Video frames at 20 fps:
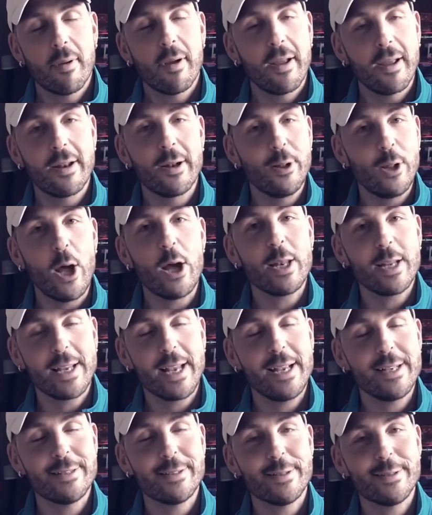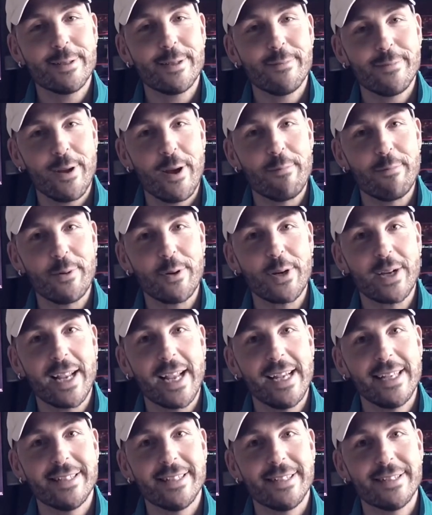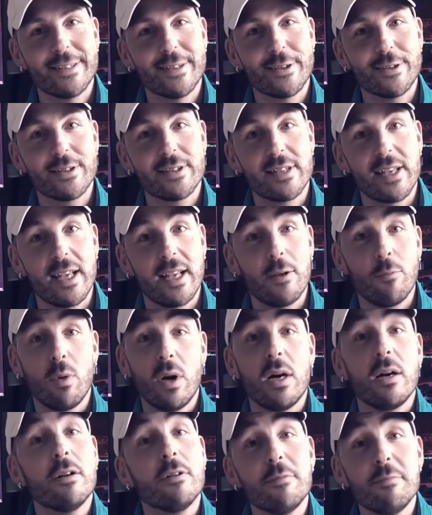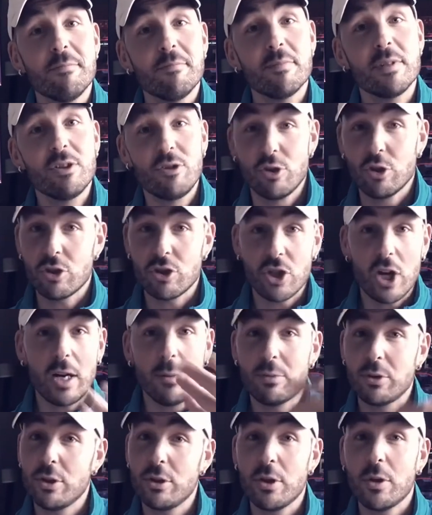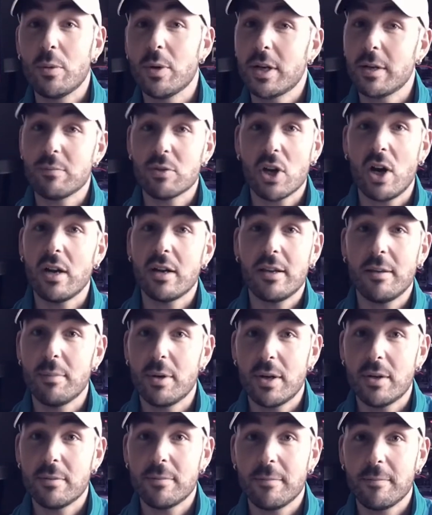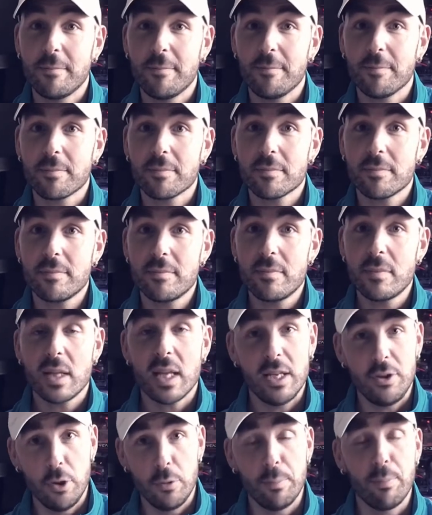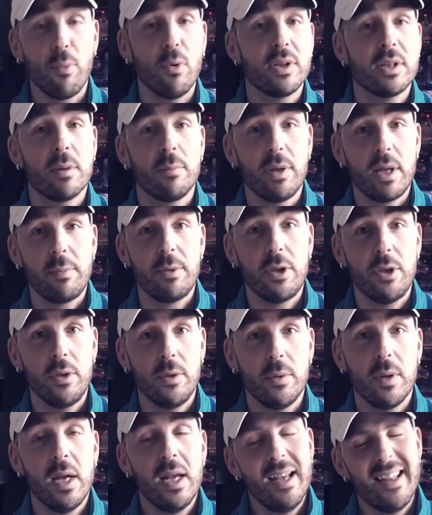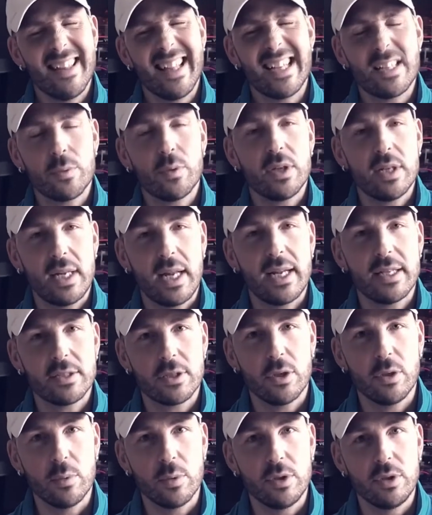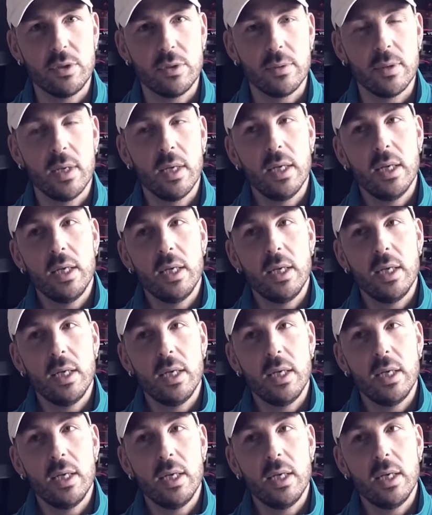In a lot of cases, if not more cases, they'll say, well, it's your job to know what I'm talking about. And they'll point the blame at you. That's what an asshole would do.